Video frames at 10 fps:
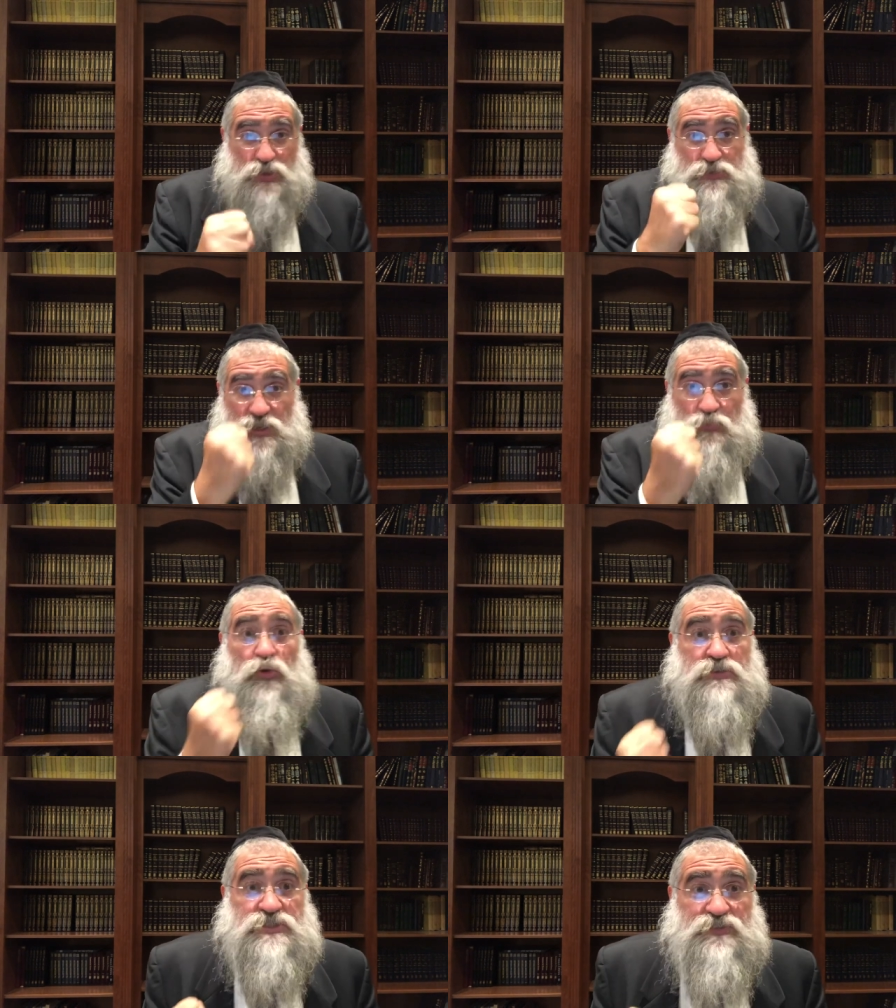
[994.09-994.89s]
so it's an
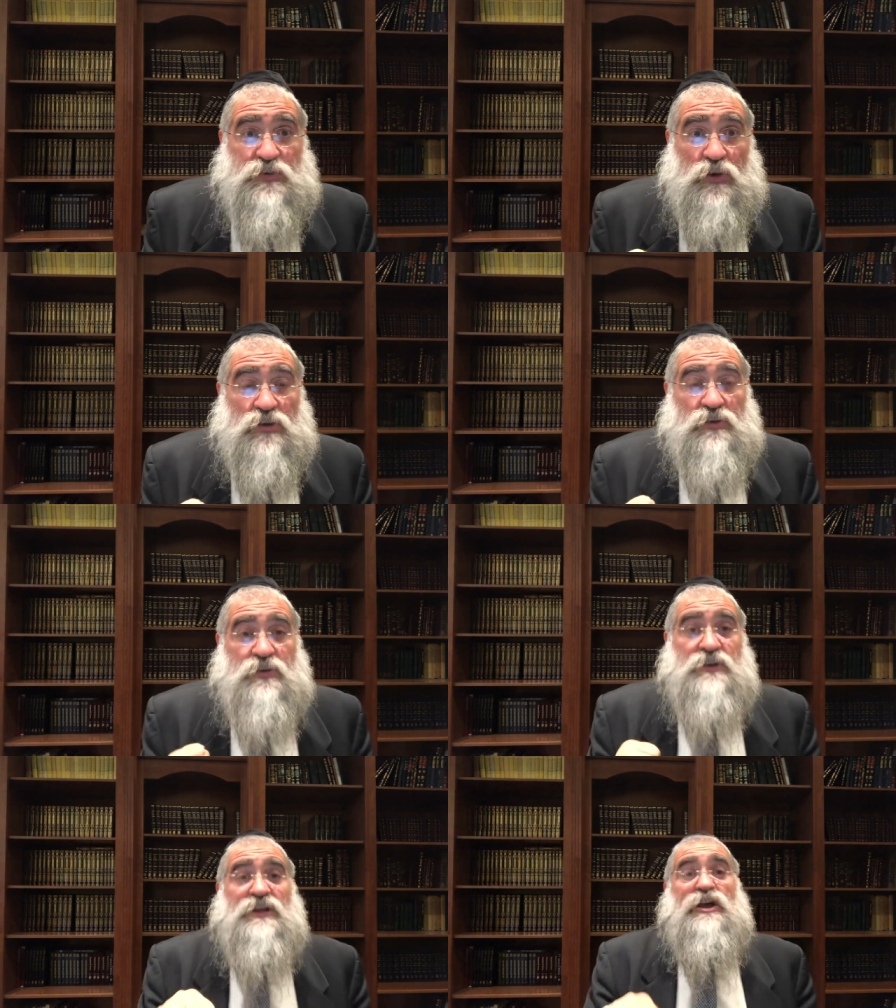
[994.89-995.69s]
important Sphira
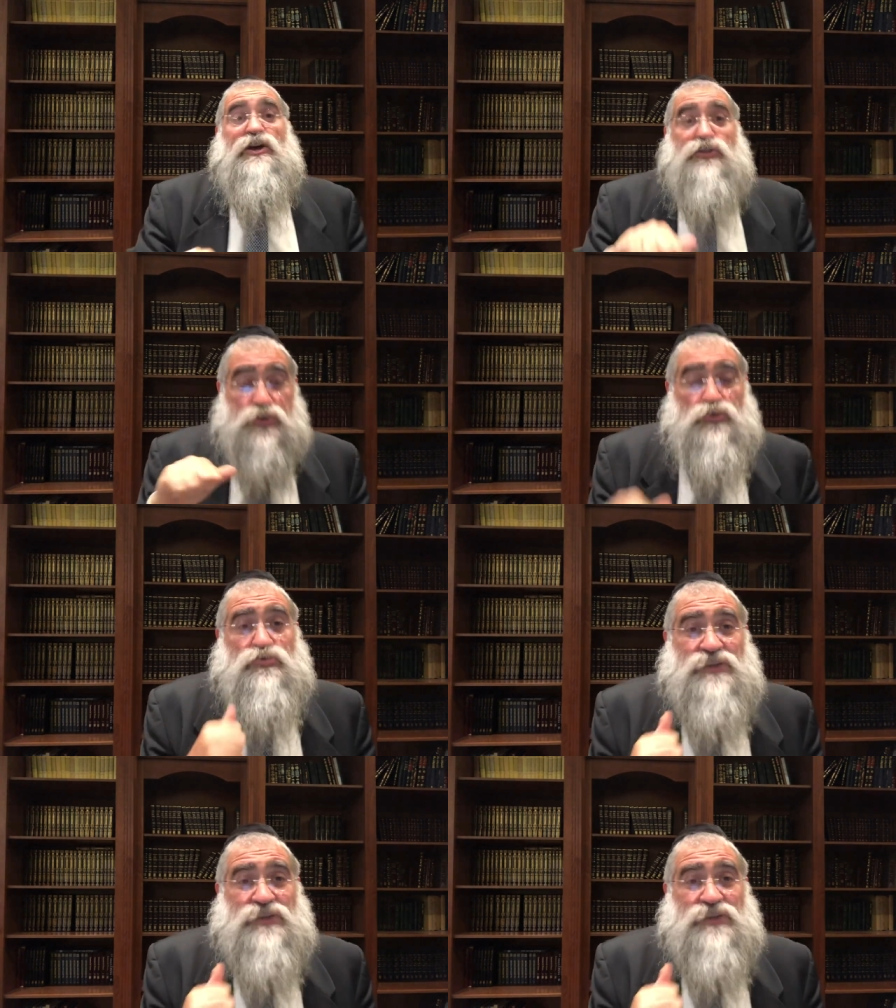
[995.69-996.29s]
through